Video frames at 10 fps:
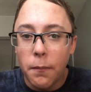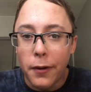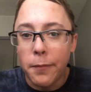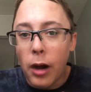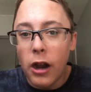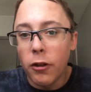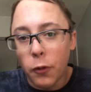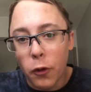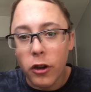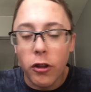per mile
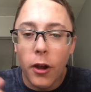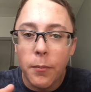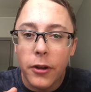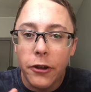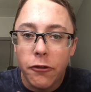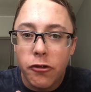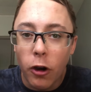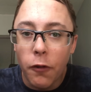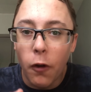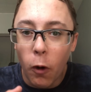or kilometer you
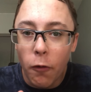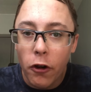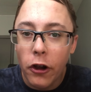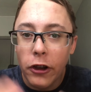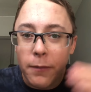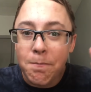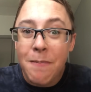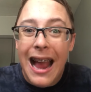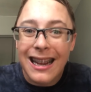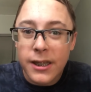drove over your
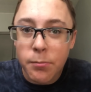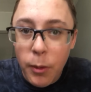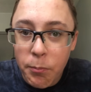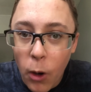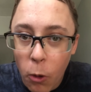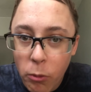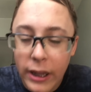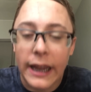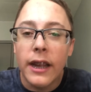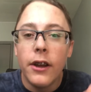maximum
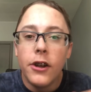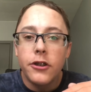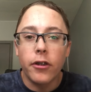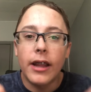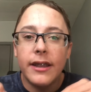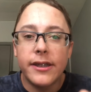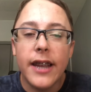only. So let's